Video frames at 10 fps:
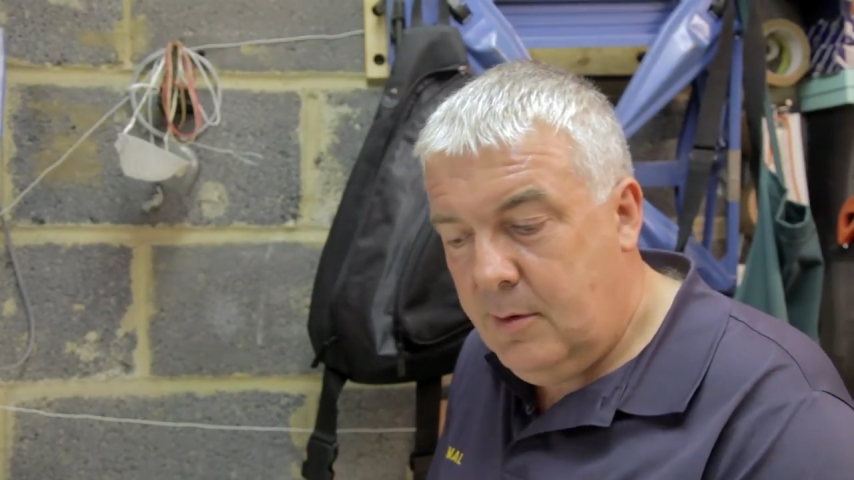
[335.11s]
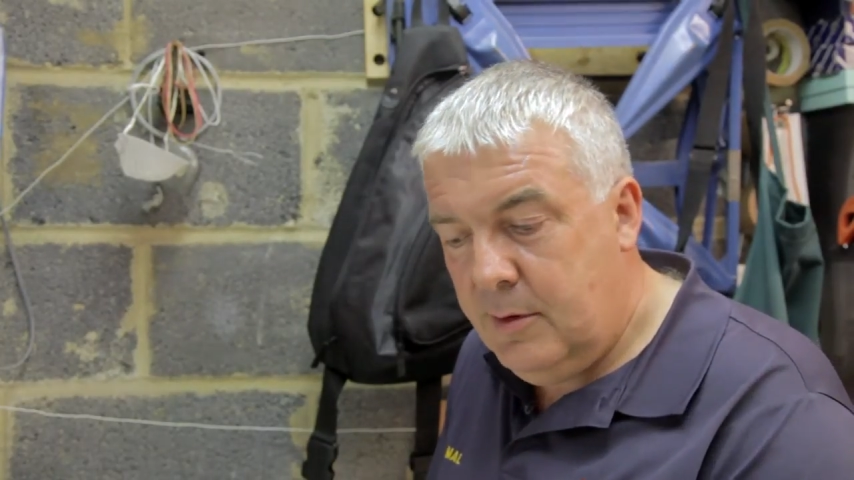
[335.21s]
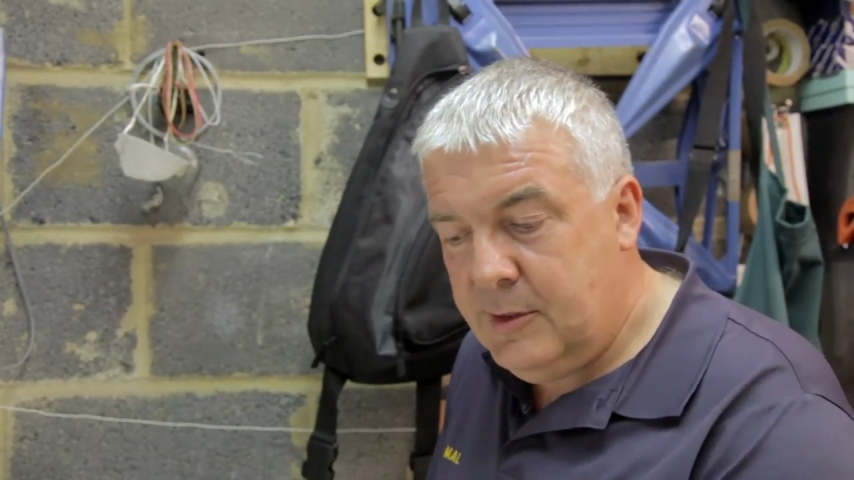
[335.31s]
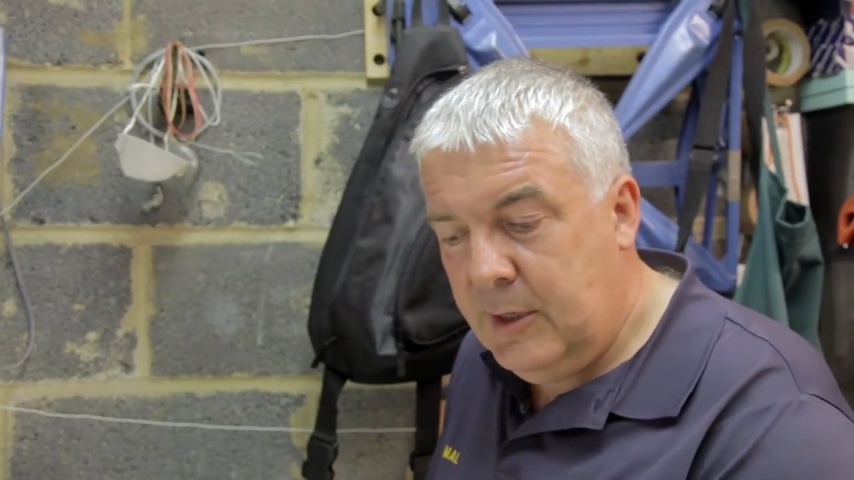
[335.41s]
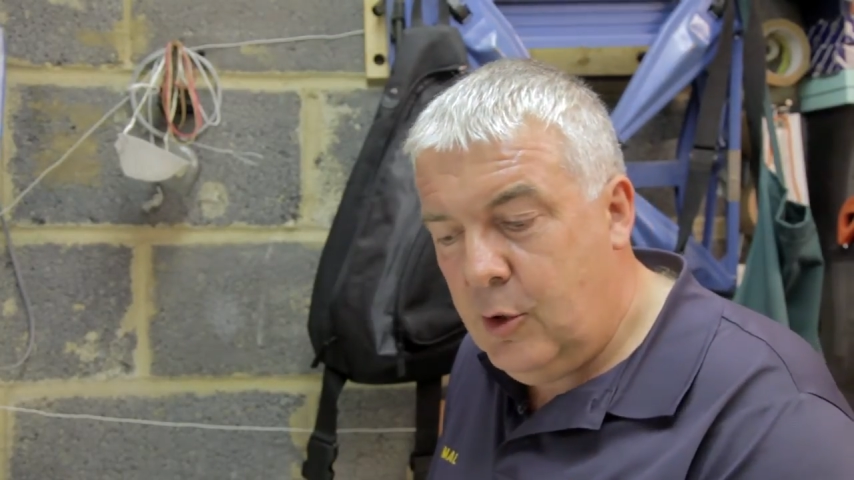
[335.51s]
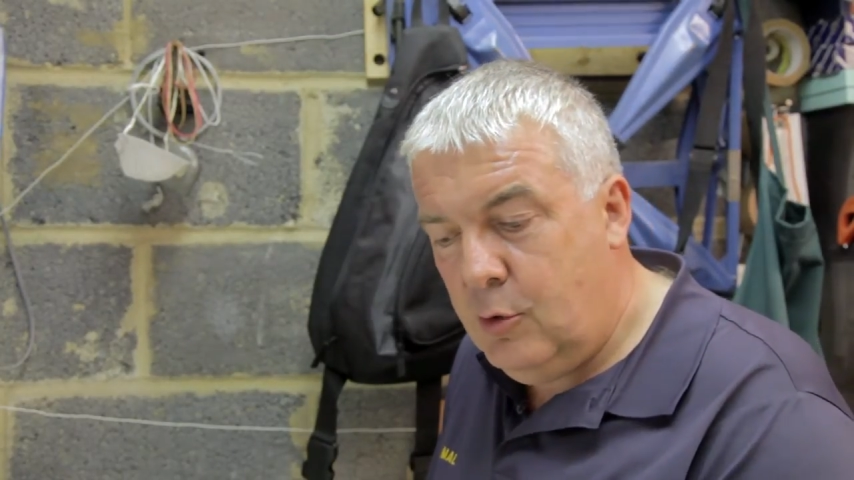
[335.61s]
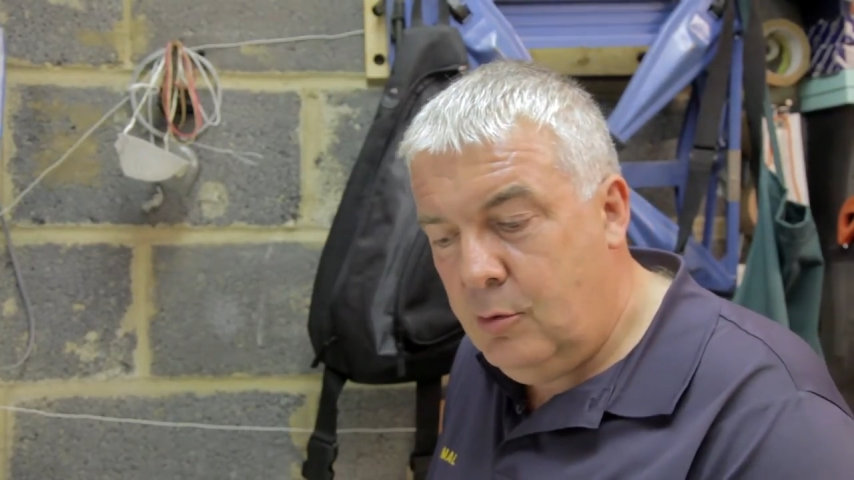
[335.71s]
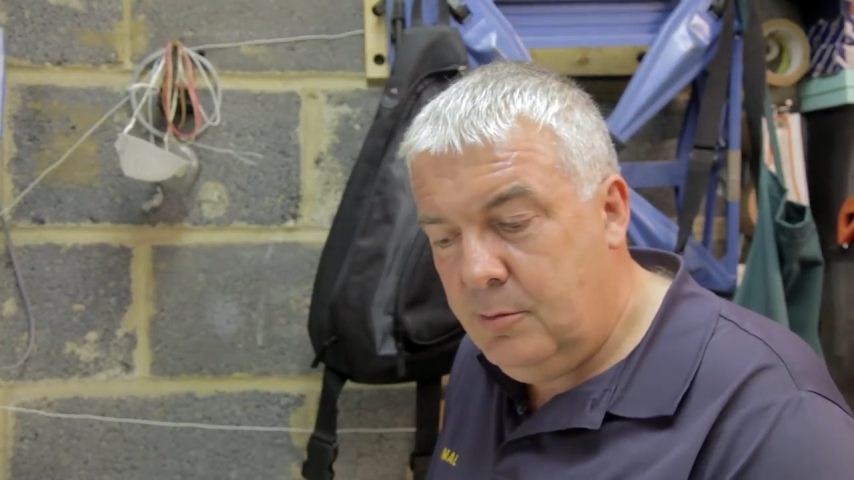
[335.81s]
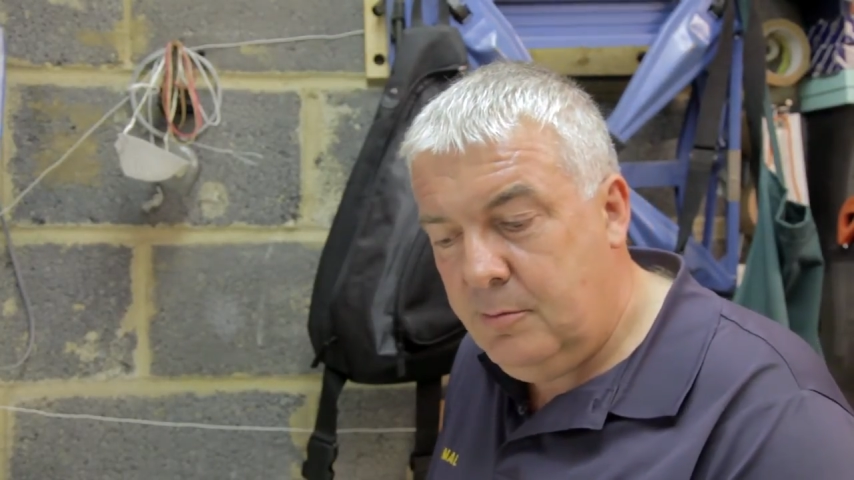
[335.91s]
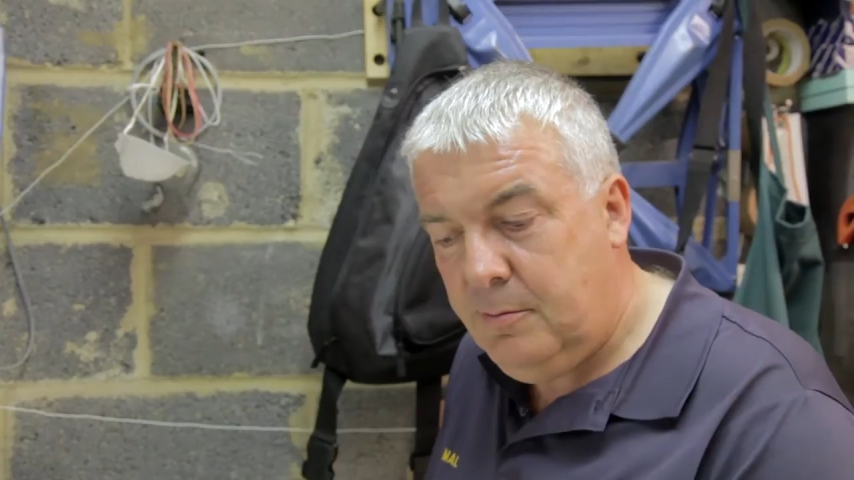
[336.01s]
there's a
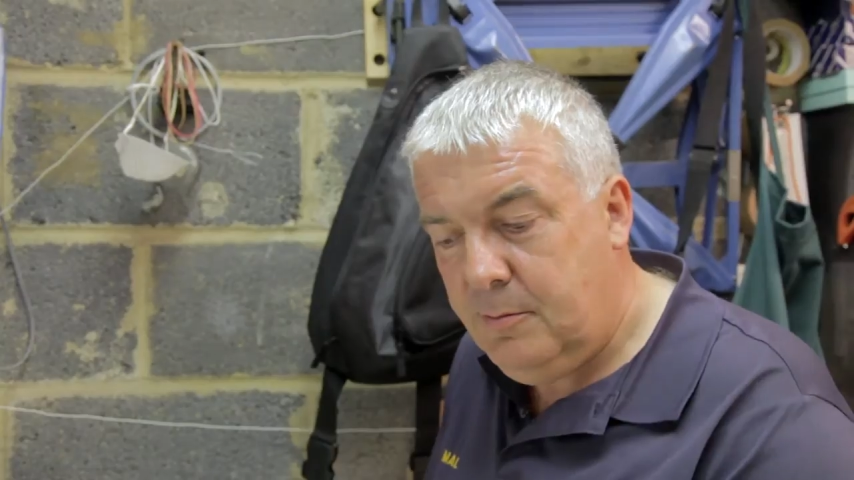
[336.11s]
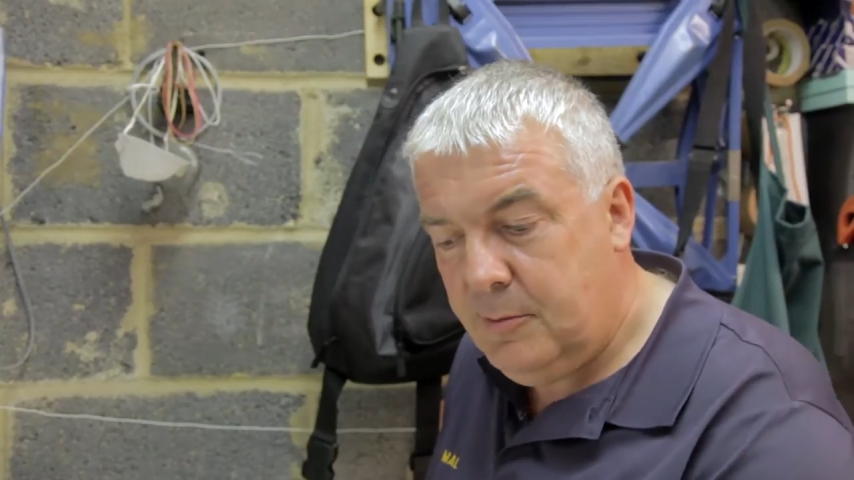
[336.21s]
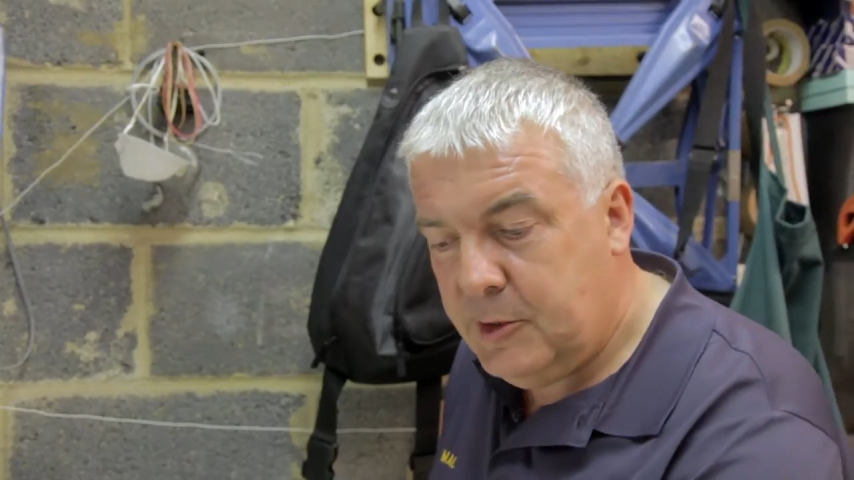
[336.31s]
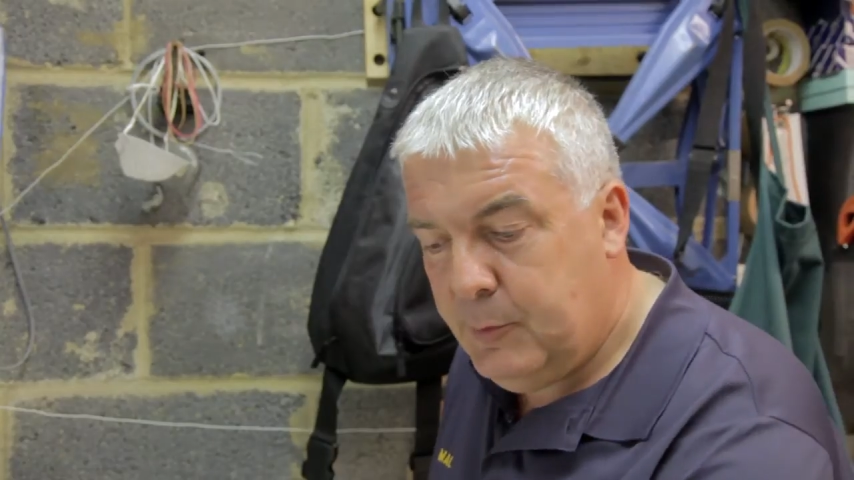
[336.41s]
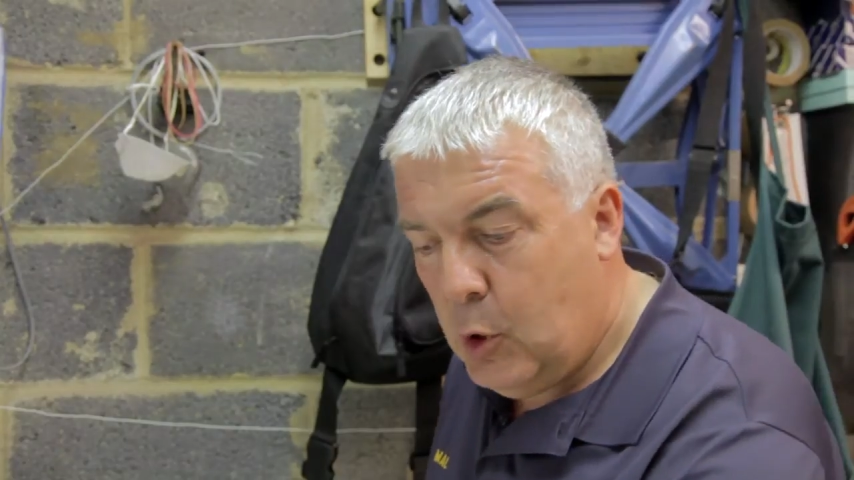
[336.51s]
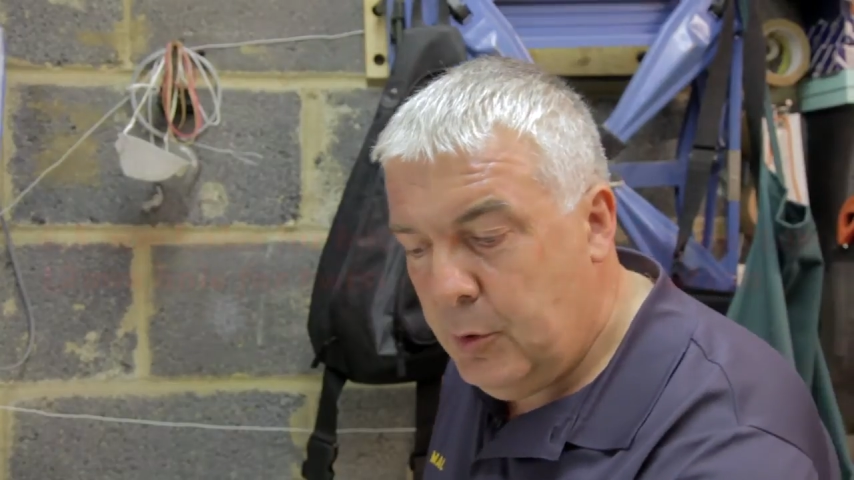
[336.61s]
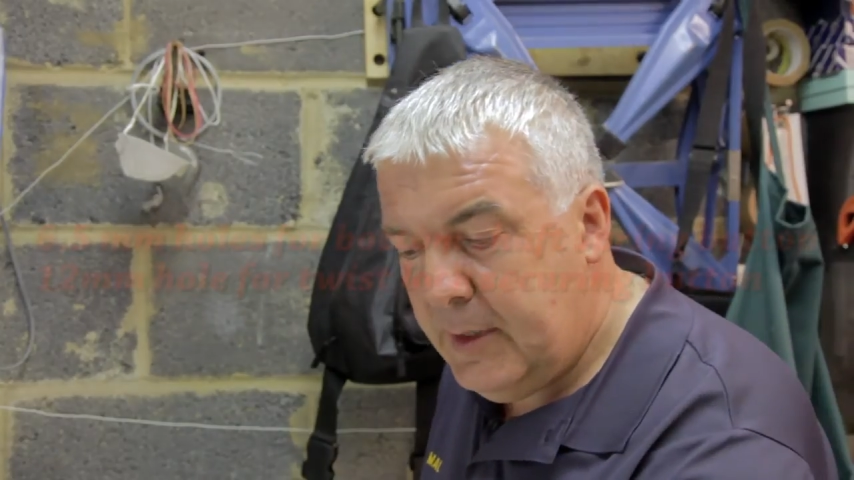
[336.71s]
little small